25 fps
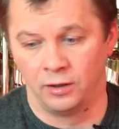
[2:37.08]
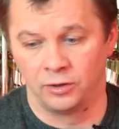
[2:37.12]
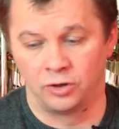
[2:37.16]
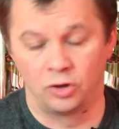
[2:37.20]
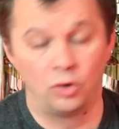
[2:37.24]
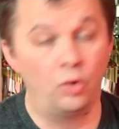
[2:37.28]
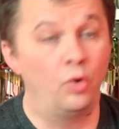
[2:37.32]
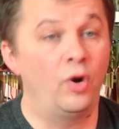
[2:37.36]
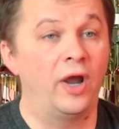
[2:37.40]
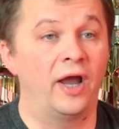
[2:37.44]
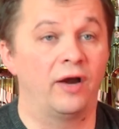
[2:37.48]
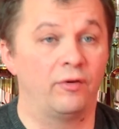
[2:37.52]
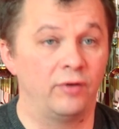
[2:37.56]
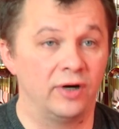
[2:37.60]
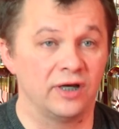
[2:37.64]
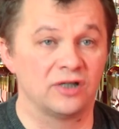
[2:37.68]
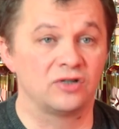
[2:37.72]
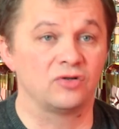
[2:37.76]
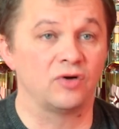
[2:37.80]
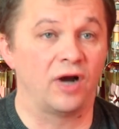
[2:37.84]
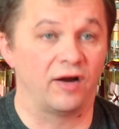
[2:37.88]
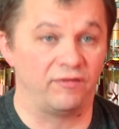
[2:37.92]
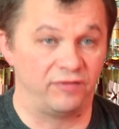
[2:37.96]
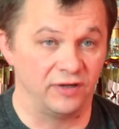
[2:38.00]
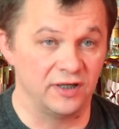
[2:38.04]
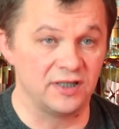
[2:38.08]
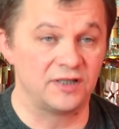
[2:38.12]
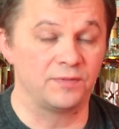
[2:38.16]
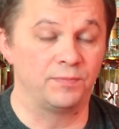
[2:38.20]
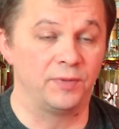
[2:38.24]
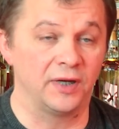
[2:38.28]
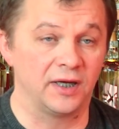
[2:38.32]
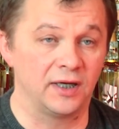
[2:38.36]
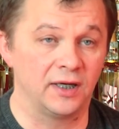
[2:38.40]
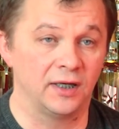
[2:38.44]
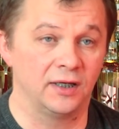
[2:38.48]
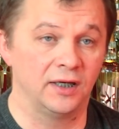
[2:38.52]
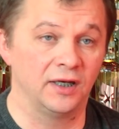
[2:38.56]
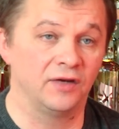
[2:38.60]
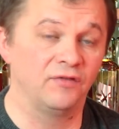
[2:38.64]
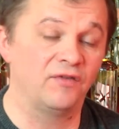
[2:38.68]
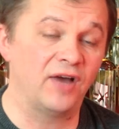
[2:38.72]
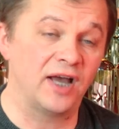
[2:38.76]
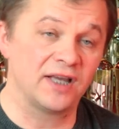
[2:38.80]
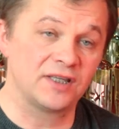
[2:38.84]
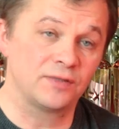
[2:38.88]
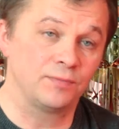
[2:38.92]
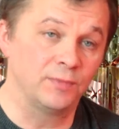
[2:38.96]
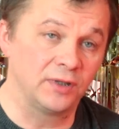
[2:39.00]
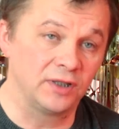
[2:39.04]
two areas, roughly speaking,
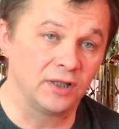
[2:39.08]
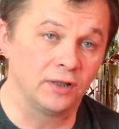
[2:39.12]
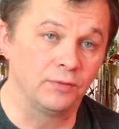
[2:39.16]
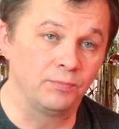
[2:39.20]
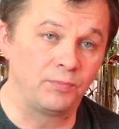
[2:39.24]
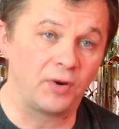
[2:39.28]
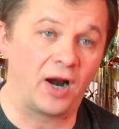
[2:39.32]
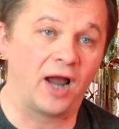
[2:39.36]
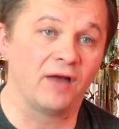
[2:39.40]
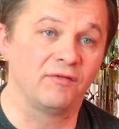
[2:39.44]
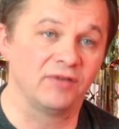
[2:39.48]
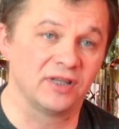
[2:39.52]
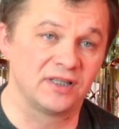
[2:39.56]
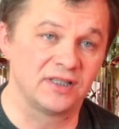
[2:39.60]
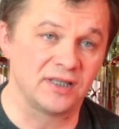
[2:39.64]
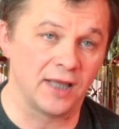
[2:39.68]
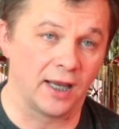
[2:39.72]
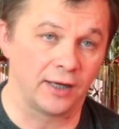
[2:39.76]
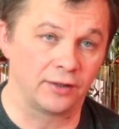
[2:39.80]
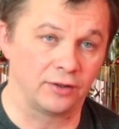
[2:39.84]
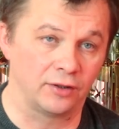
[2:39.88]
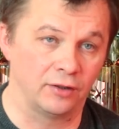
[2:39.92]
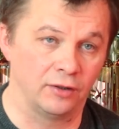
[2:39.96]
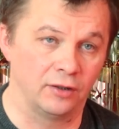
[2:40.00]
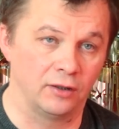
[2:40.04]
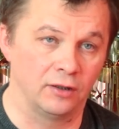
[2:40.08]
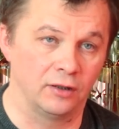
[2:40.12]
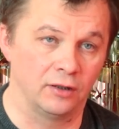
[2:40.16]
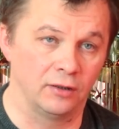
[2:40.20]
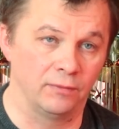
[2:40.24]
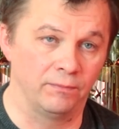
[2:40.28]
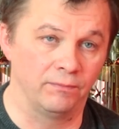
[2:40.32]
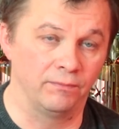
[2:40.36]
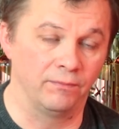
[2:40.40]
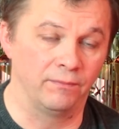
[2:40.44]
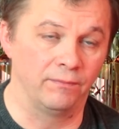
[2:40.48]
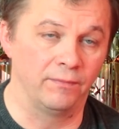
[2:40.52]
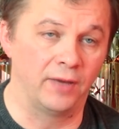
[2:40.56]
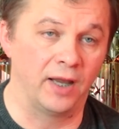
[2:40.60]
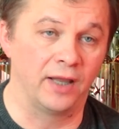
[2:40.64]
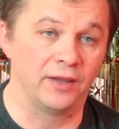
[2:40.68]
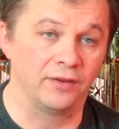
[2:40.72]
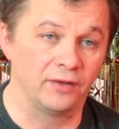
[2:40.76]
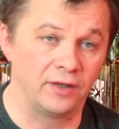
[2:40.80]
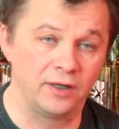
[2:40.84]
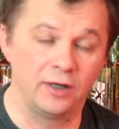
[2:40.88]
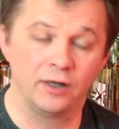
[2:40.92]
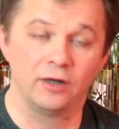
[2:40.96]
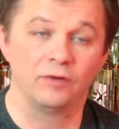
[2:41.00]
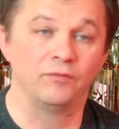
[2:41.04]
investment in private sector,
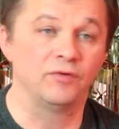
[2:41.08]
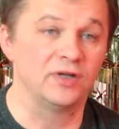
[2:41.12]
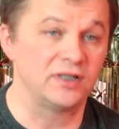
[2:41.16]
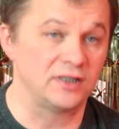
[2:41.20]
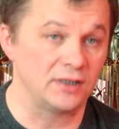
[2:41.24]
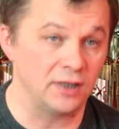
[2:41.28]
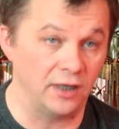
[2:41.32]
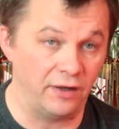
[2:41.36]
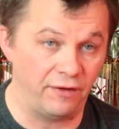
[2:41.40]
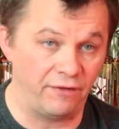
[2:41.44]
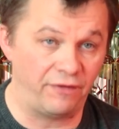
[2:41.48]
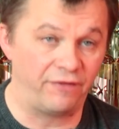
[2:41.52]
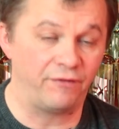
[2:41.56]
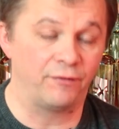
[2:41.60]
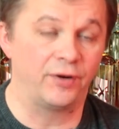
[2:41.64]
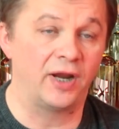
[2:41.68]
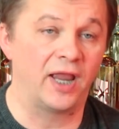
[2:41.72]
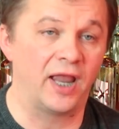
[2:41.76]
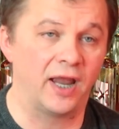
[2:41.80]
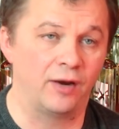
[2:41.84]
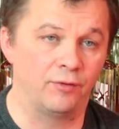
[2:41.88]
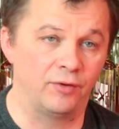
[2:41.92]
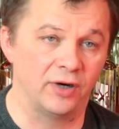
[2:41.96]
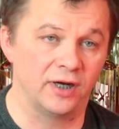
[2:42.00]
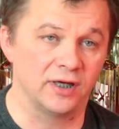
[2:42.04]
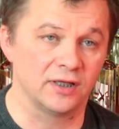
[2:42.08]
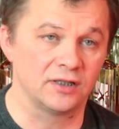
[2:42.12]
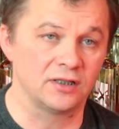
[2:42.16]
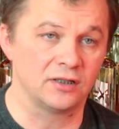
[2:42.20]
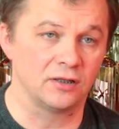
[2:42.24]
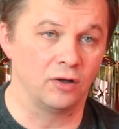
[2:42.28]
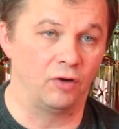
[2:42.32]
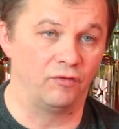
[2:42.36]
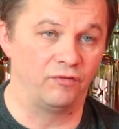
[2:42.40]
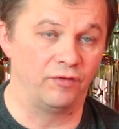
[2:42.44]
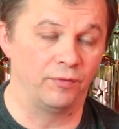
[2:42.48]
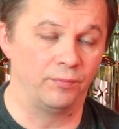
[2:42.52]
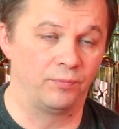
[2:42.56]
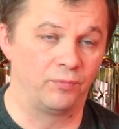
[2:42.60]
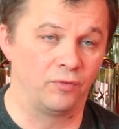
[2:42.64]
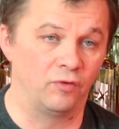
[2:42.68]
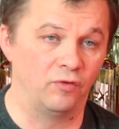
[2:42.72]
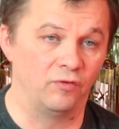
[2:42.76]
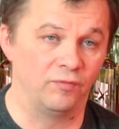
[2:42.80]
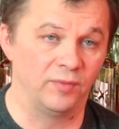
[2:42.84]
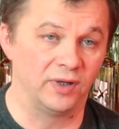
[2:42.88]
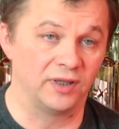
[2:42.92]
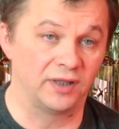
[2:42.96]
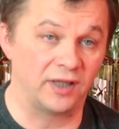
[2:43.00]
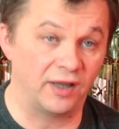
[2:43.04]
and here we see three areas of
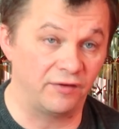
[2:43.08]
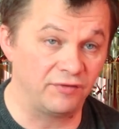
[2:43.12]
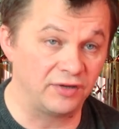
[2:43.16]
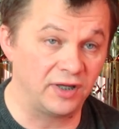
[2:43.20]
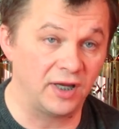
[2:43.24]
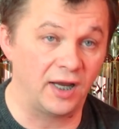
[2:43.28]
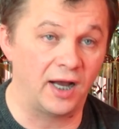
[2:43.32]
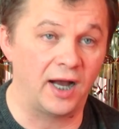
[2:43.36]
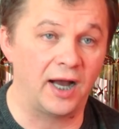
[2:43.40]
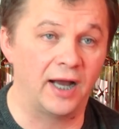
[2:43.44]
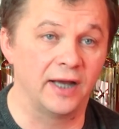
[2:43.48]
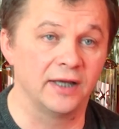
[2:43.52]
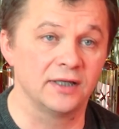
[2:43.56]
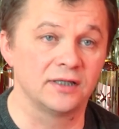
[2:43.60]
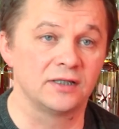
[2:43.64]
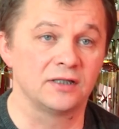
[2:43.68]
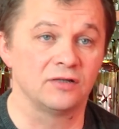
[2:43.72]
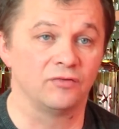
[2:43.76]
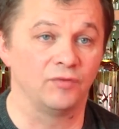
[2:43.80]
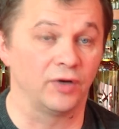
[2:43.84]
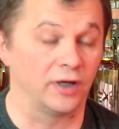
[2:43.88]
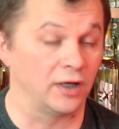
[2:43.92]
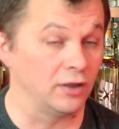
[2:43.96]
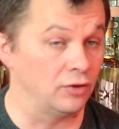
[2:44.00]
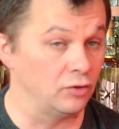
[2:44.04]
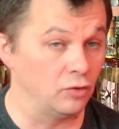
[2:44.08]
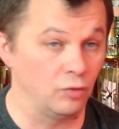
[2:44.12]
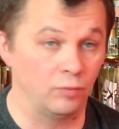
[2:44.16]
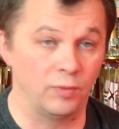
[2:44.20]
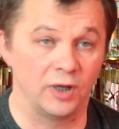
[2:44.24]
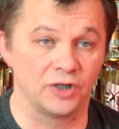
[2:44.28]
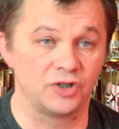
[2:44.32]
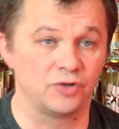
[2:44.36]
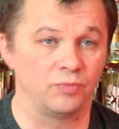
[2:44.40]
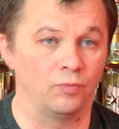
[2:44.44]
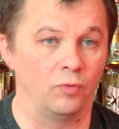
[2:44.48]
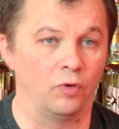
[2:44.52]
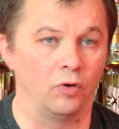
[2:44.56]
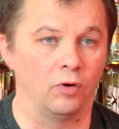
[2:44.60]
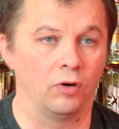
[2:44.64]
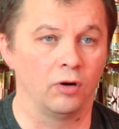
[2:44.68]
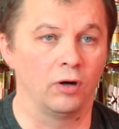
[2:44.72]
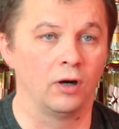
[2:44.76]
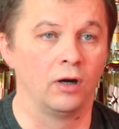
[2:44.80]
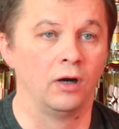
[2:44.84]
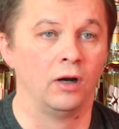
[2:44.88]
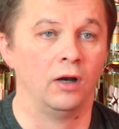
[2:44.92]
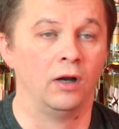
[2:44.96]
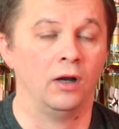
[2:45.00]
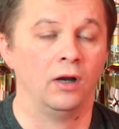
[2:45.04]
improvement. FDIs, we can do much
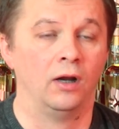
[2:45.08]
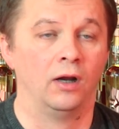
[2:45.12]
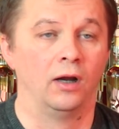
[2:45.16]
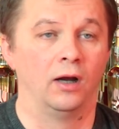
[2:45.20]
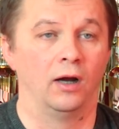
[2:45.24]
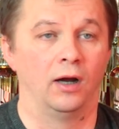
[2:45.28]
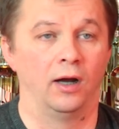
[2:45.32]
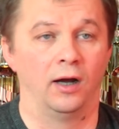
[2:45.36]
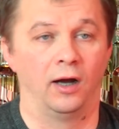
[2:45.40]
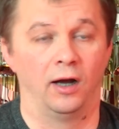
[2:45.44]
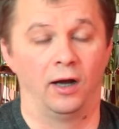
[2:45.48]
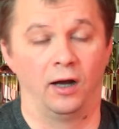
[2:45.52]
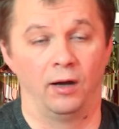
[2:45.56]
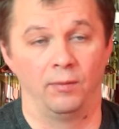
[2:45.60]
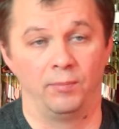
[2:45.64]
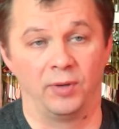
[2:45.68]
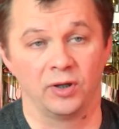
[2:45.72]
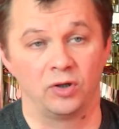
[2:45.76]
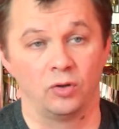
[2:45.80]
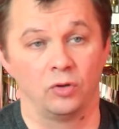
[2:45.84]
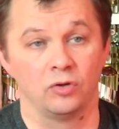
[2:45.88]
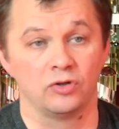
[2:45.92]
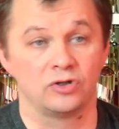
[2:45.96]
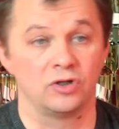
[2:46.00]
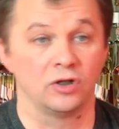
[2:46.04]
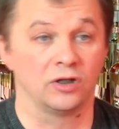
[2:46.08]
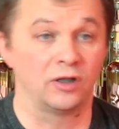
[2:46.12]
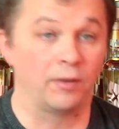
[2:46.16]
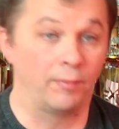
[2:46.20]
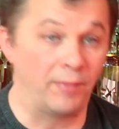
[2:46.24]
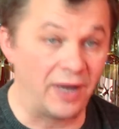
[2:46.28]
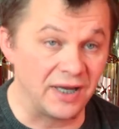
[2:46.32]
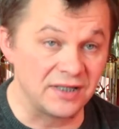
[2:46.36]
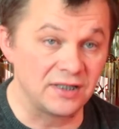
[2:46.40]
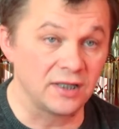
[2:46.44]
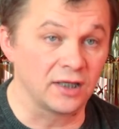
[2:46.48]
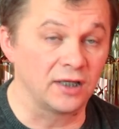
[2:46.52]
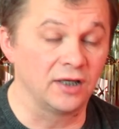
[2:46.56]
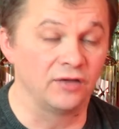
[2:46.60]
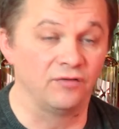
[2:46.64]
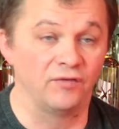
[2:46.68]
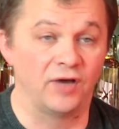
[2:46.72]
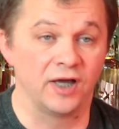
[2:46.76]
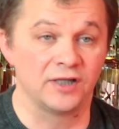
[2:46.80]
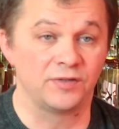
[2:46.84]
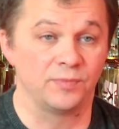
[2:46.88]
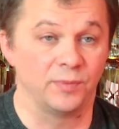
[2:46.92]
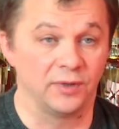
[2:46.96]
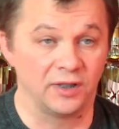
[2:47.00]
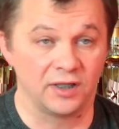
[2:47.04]
more. But also domestic
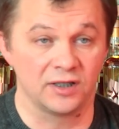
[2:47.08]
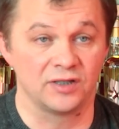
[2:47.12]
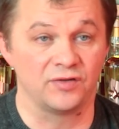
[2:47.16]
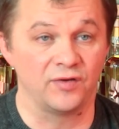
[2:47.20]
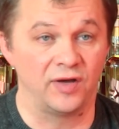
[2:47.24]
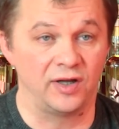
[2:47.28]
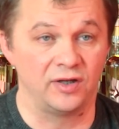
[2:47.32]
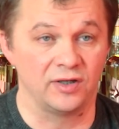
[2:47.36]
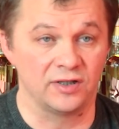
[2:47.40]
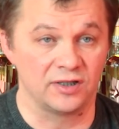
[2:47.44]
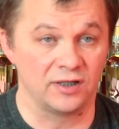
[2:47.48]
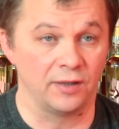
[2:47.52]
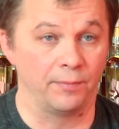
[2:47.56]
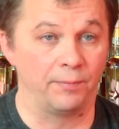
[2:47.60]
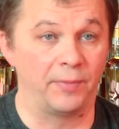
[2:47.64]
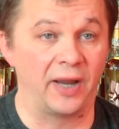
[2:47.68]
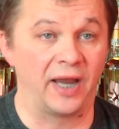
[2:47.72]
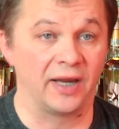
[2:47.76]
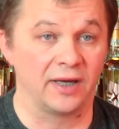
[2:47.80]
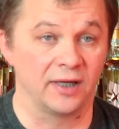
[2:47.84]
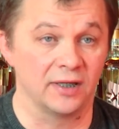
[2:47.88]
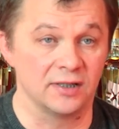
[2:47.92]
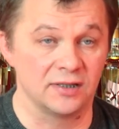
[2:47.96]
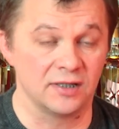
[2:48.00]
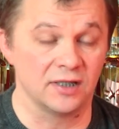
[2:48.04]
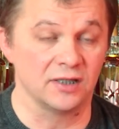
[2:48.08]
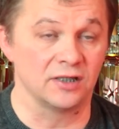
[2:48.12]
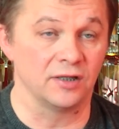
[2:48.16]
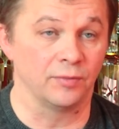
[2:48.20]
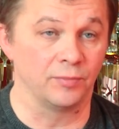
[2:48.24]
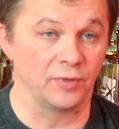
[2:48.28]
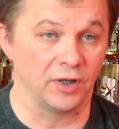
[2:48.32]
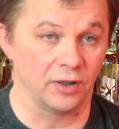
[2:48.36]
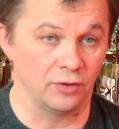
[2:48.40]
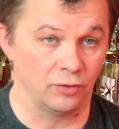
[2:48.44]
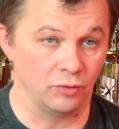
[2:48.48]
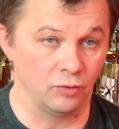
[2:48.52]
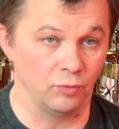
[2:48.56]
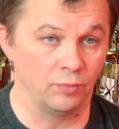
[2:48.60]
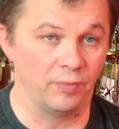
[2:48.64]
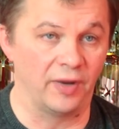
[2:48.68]
investment as well as the banking system can do